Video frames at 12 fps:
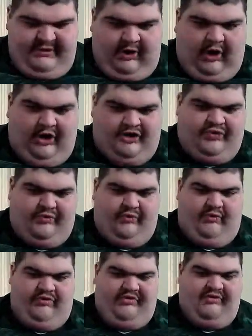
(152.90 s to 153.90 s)

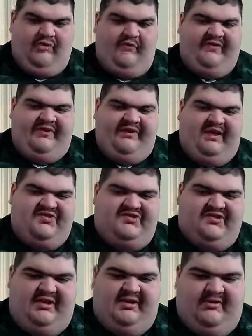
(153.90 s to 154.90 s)
R-Truth, Kofi
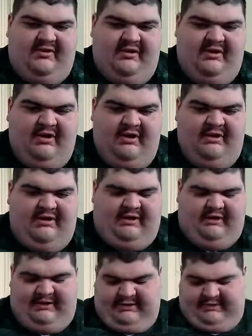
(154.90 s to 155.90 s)
Kingston,
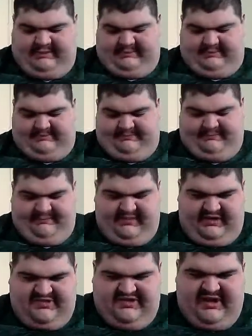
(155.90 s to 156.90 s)

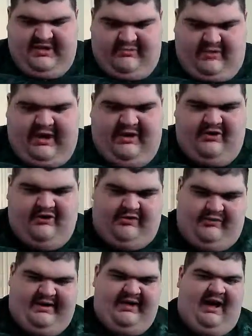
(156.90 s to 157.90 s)
Zack Ryder, the
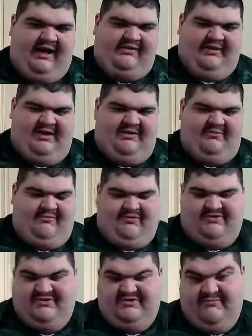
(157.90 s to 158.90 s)
Great Khali,
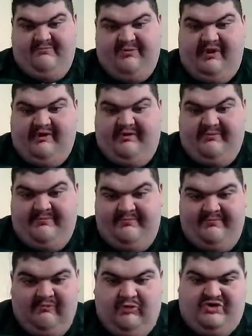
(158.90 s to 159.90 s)
which is probably the
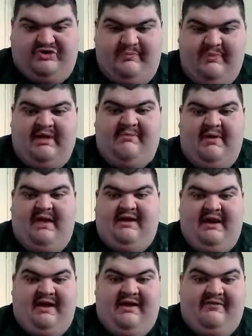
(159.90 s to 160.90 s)
worst big man
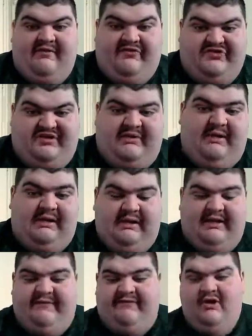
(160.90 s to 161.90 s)
I have ever seen in my
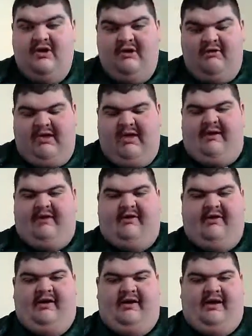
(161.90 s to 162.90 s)
life, and
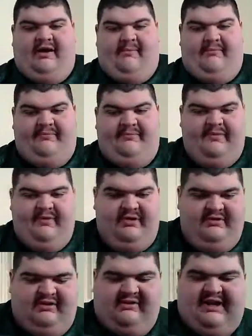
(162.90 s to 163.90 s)
the
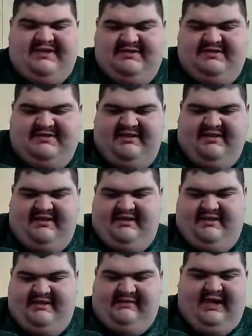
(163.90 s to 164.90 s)
last
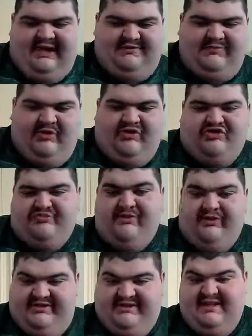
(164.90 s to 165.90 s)
partner is
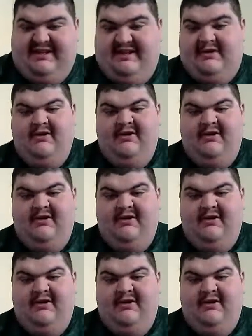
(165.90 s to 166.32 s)
Booker T.